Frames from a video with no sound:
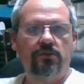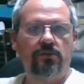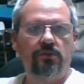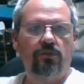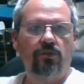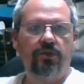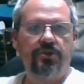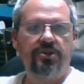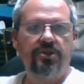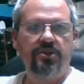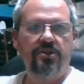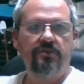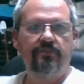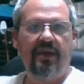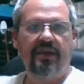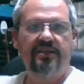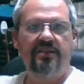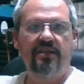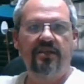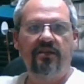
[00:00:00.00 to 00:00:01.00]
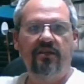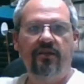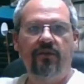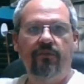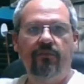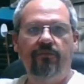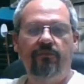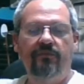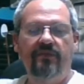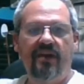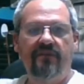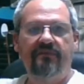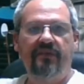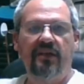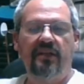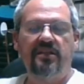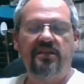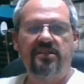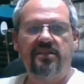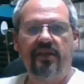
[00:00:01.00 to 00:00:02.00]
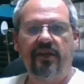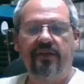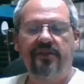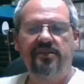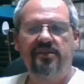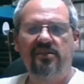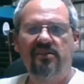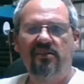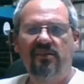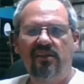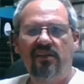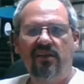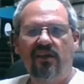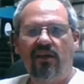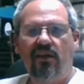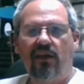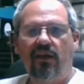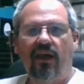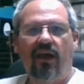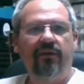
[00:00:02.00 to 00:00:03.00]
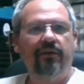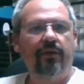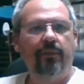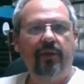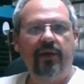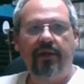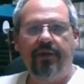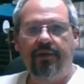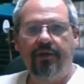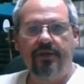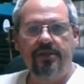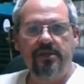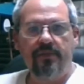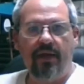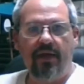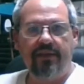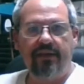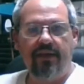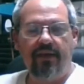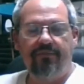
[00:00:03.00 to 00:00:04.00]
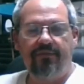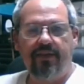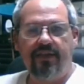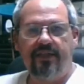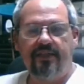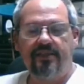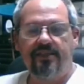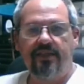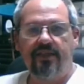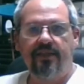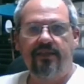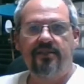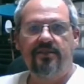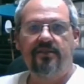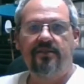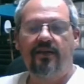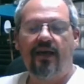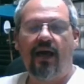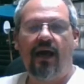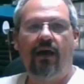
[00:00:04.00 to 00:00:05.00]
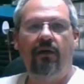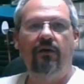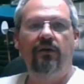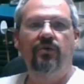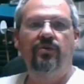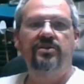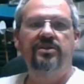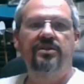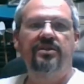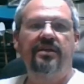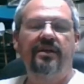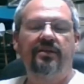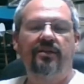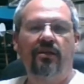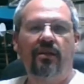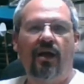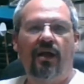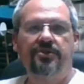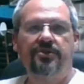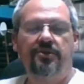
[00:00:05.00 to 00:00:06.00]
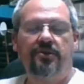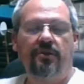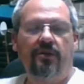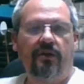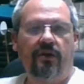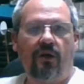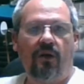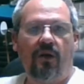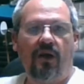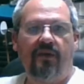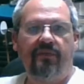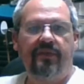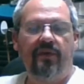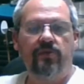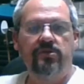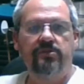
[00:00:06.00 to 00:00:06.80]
which is basically the F-86. Everybody knows about the F-86, how it was a technological aircraft that was